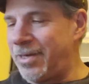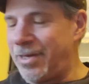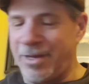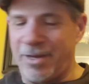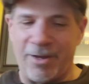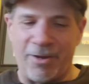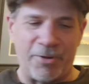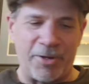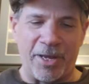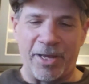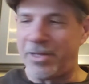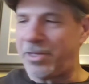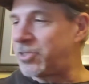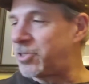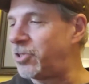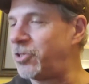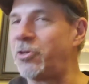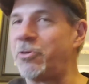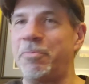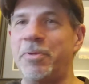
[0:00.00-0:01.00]
Okay,
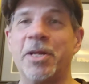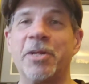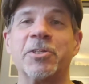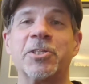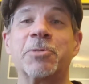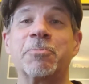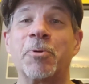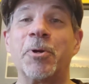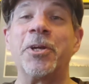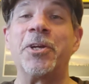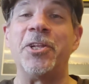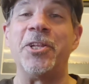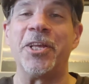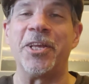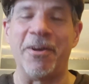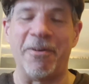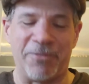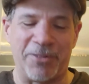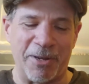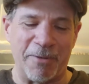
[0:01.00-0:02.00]
there's a little bit of
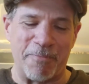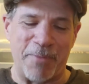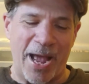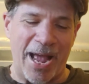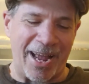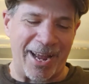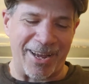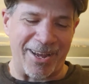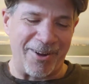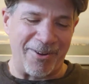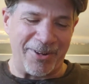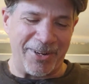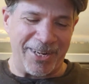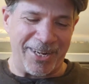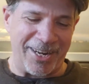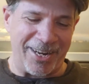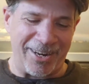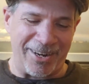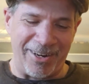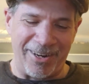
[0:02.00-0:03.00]
sprinkling of tobacco
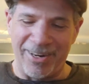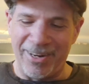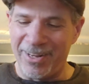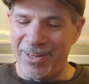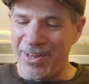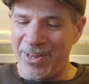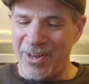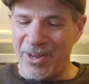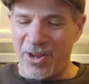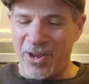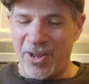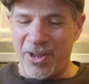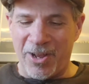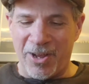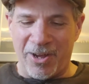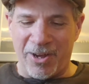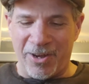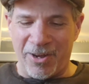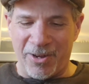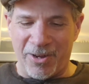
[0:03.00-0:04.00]
in here.
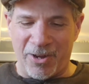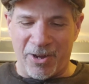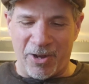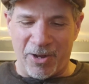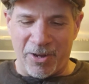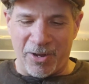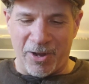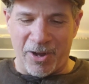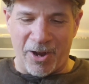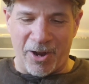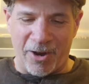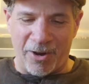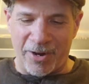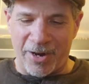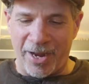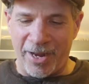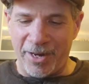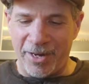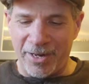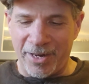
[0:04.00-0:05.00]
All
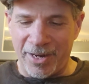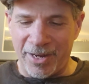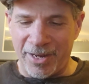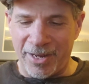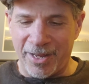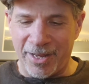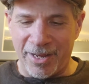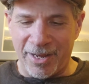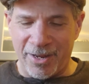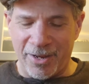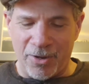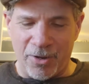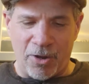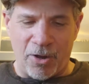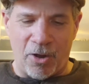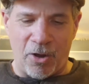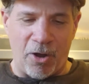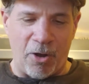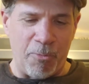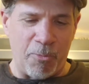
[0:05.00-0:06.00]
right.
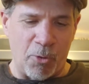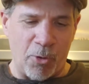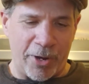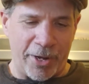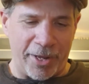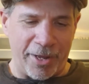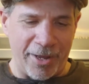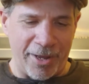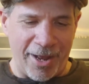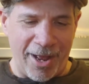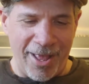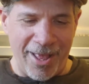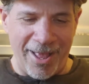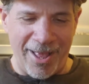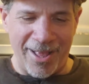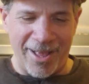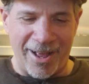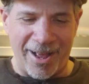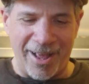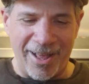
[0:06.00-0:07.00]
Oh boy.
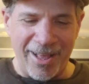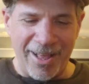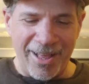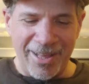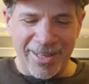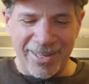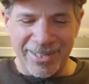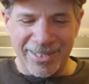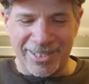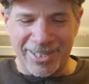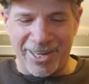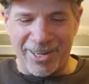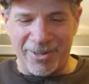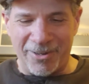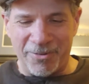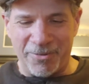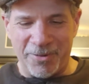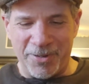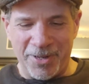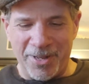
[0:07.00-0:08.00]

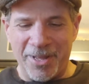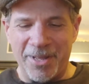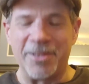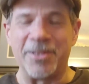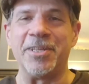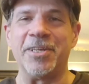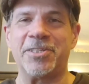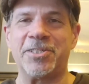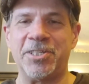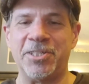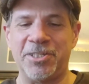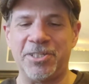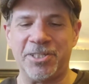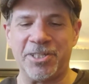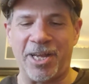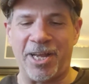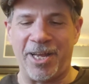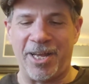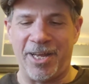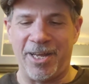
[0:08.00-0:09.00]
So this
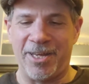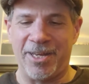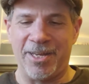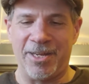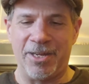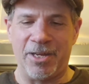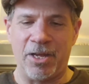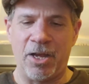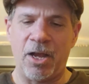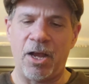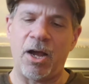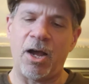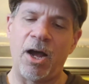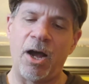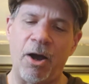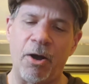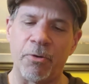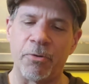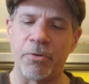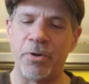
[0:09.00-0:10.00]
is,
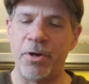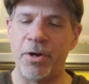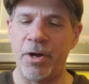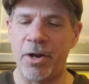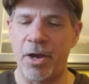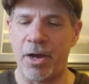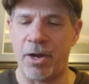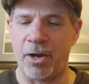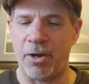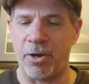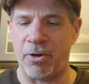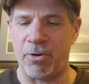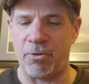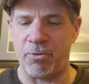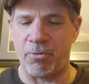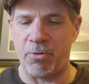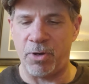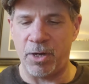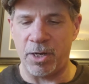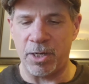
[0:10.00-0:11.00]
oh
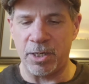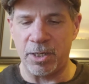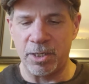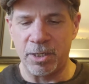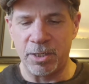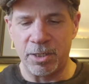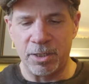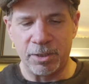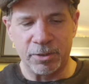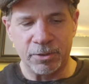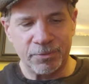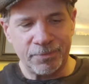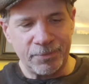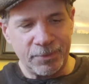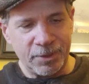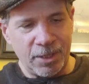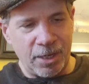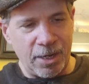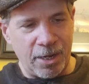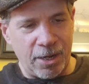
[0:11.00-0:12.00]
no.
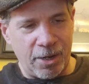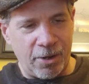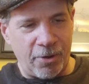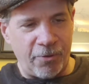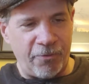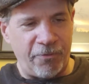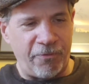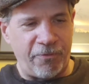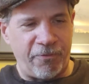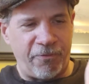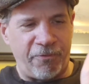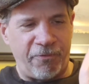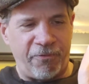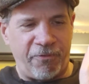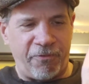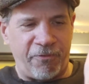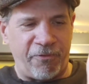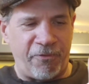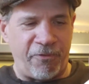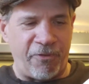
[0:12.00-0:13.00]
Oh,
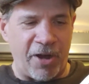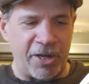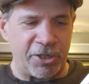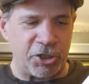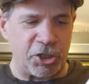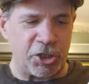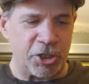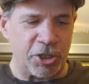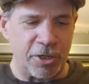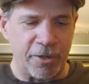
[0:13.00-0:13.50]
fudge.